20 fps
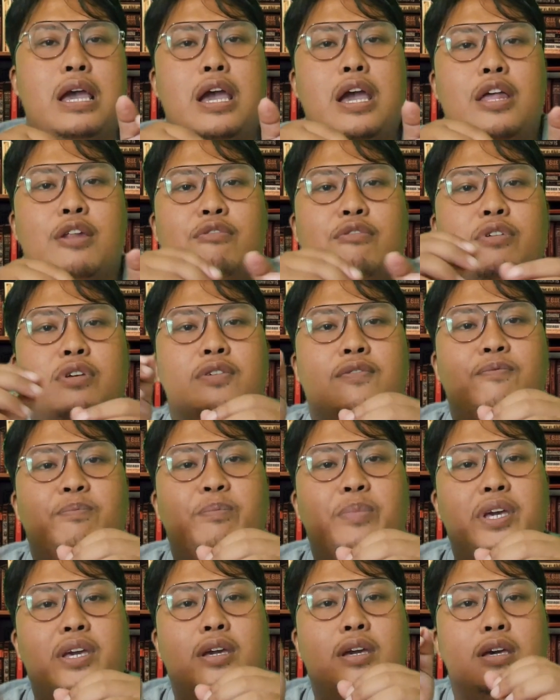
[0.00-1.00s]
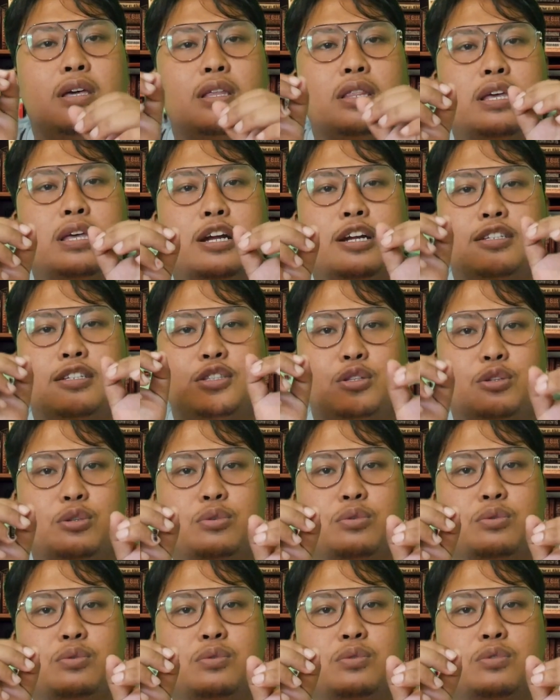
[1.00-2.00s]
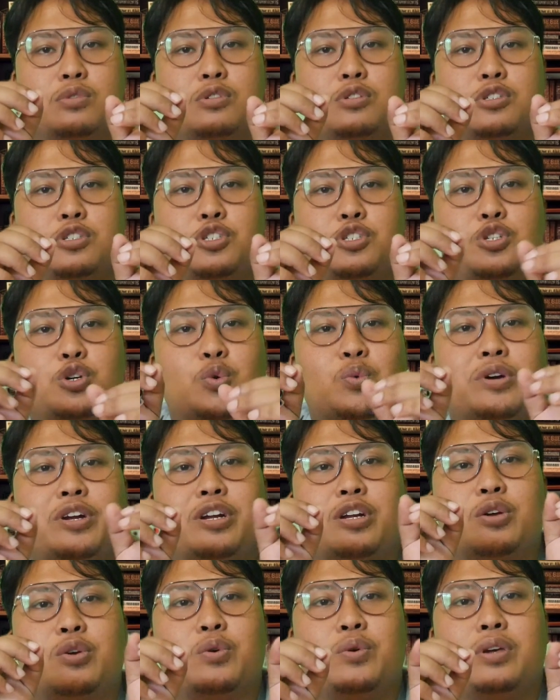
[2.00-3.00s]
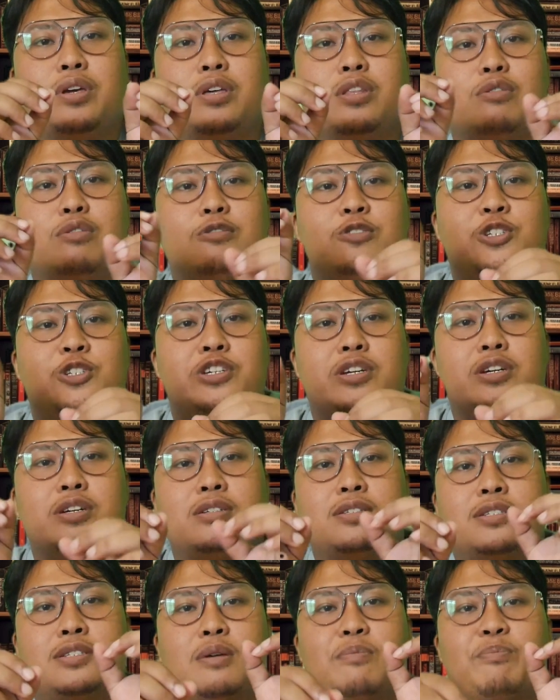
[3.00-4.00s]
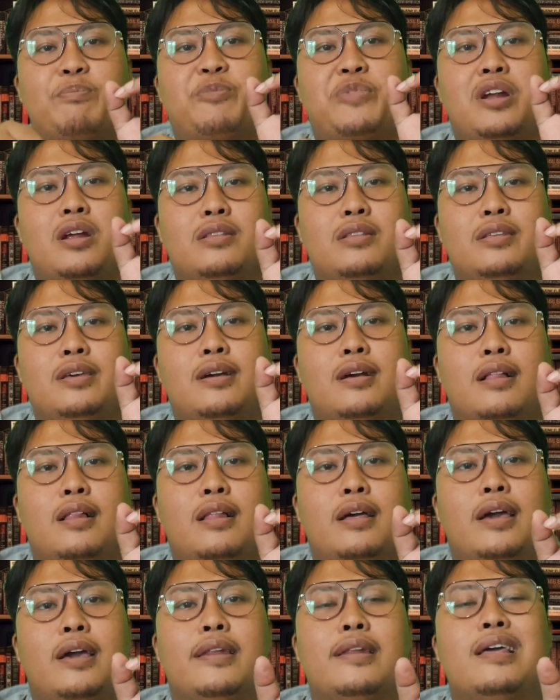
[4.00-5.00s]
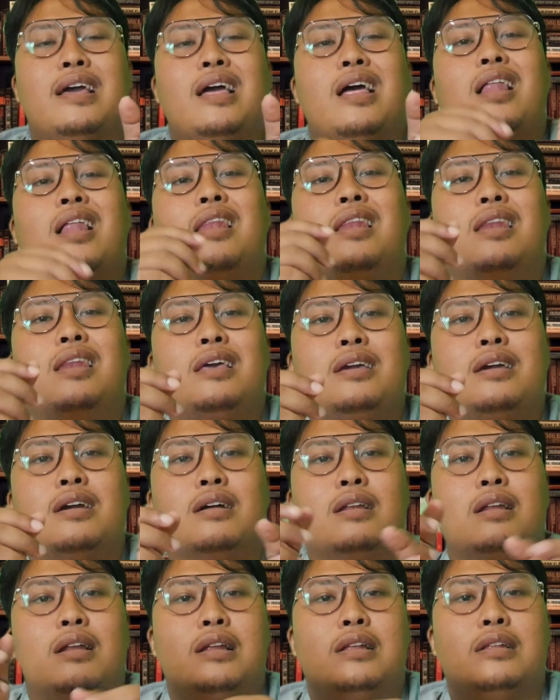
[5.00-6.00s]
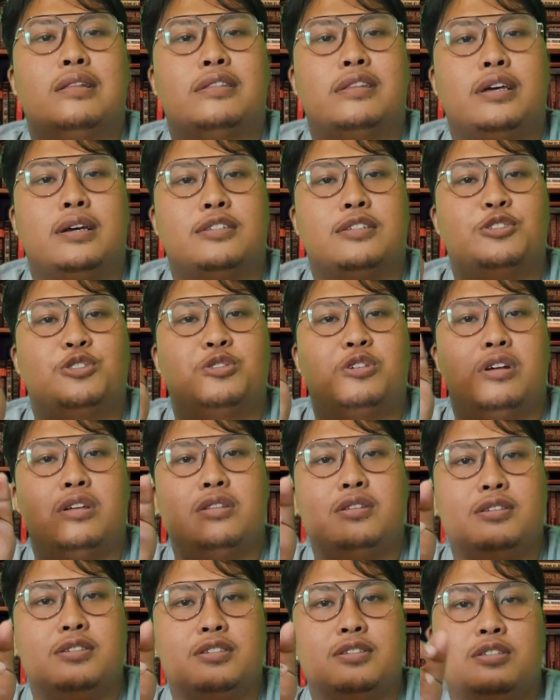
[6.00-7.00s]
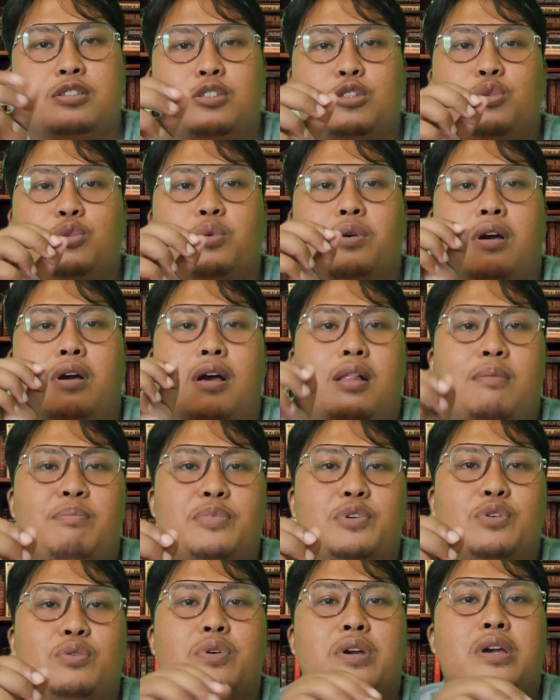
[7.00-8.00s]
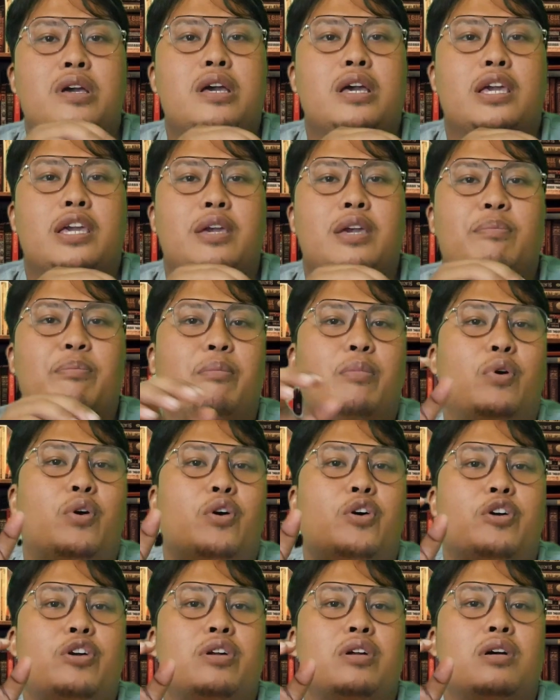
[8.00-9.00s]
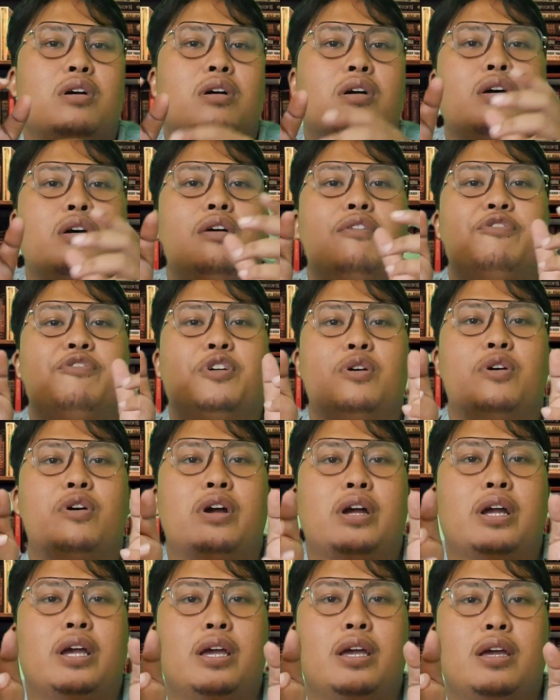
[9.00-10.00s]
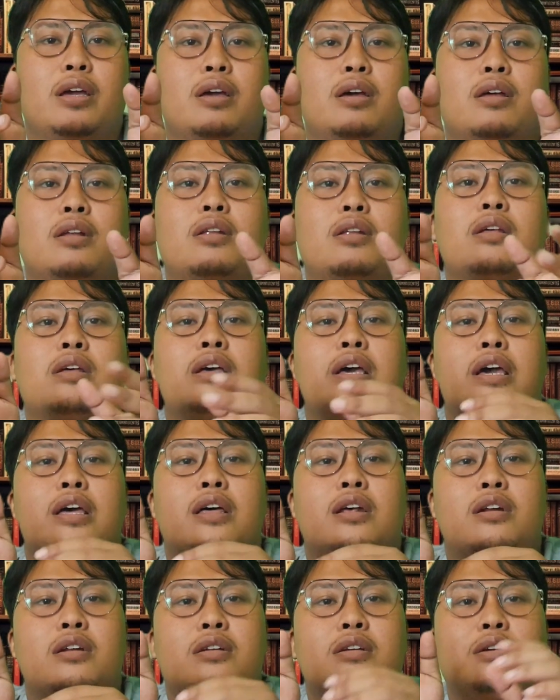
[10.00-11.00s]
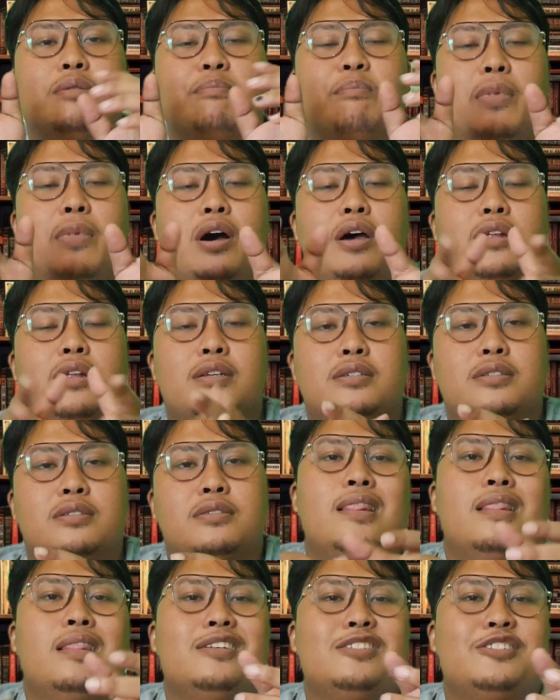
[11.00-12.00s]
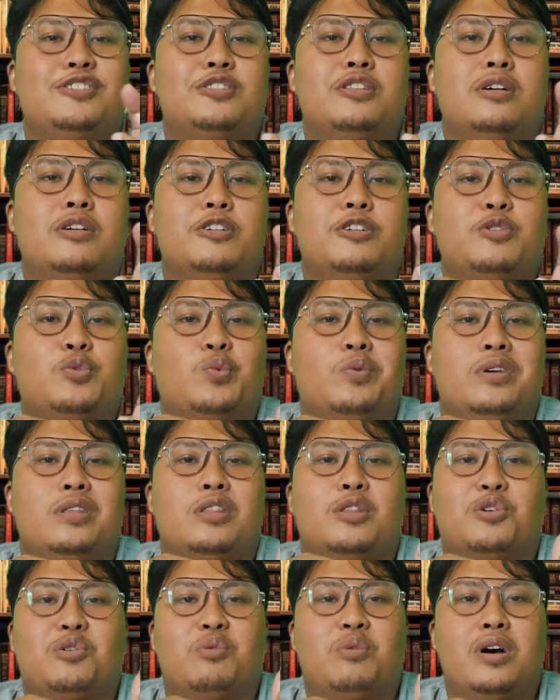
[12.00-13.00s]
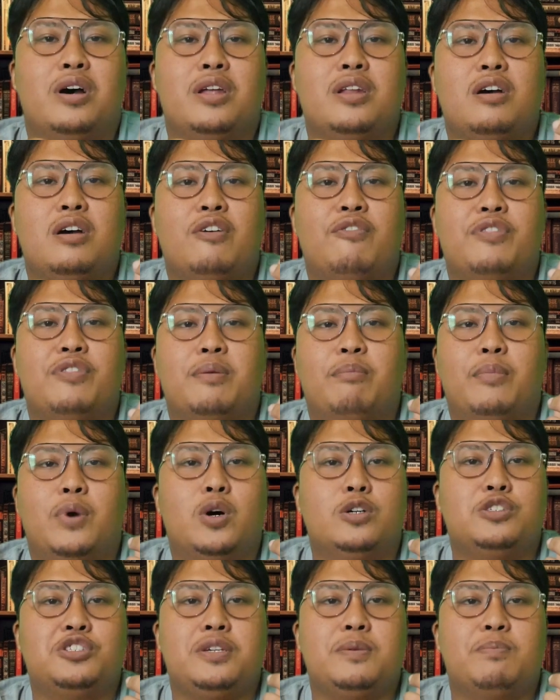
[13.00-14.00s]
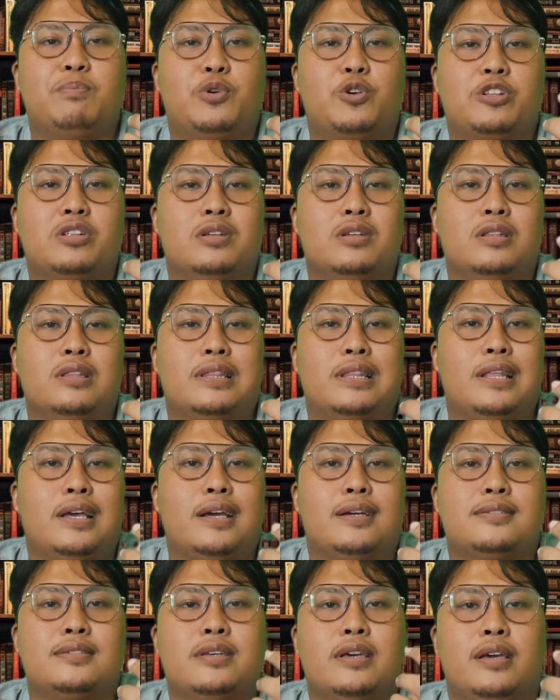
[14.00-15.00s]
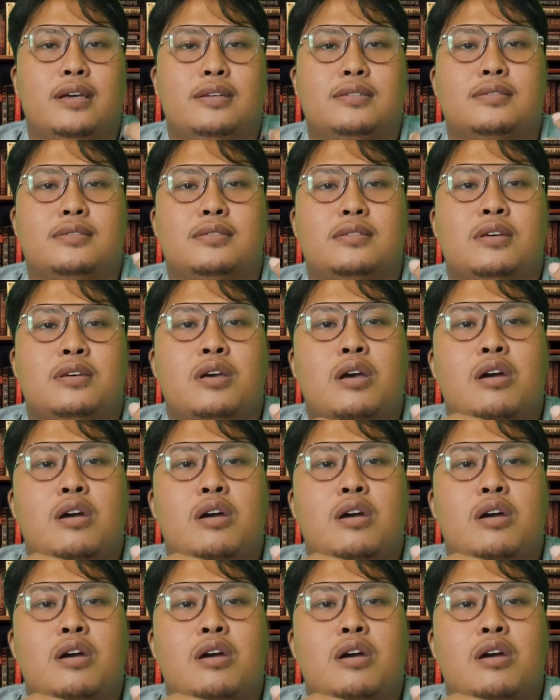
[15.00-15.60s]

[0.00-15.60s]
and we've been there too. So we're going to share some practical and legal tax strategies to help you keep more of your hand-earning money. Let's start with one of the most important tax hacks